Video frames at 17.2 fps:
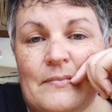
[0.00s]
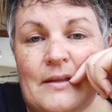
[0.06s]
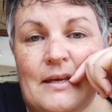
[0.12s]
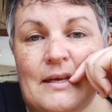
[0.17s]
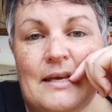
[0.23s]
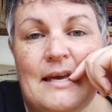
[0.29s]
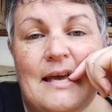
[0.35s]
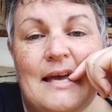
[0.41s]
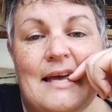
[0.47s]

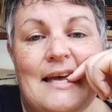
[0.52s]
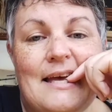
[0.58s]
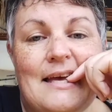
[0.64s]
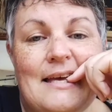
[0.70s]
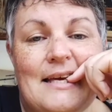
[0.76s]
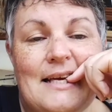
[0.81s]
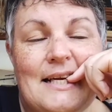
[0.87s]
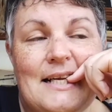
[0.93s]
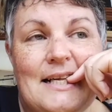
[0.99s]

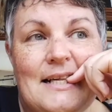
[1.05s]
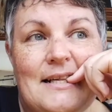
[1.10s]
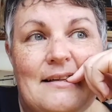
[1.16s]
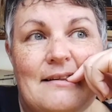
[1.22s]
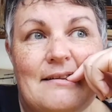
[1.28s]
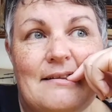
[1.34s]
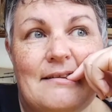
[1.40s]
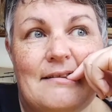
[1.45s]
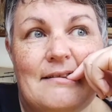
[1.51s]

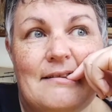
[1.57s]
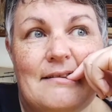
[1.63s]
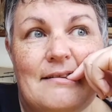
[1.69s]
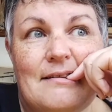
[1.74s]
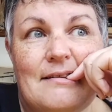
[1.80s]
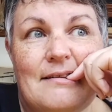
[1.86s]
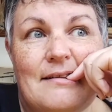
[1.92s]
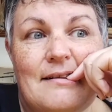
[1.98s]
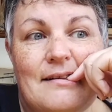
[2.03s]

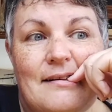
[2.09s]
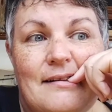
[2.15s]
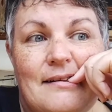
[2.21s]
[no speech]